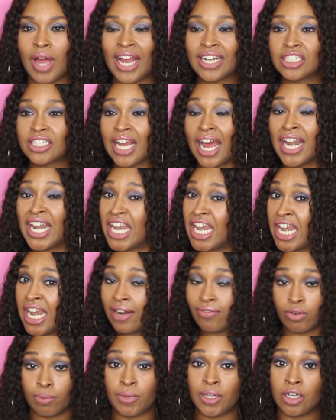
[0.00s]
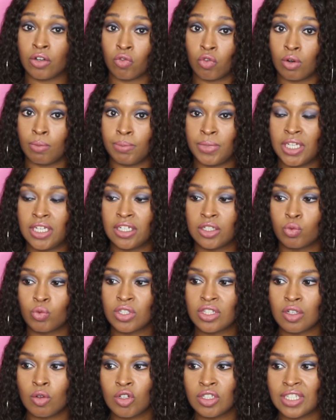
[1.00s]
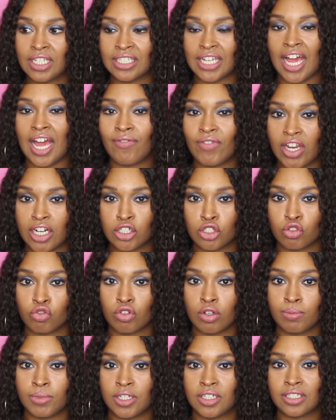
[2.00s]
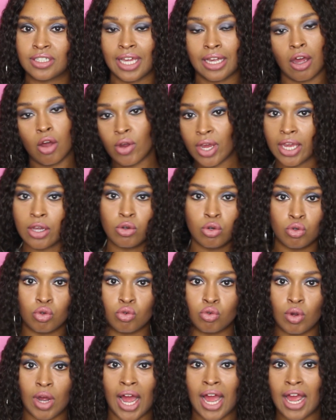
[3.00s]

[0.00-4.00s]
Actually, I've never been in a room, because when someone says I have an extra room, you're just like, okay, cool.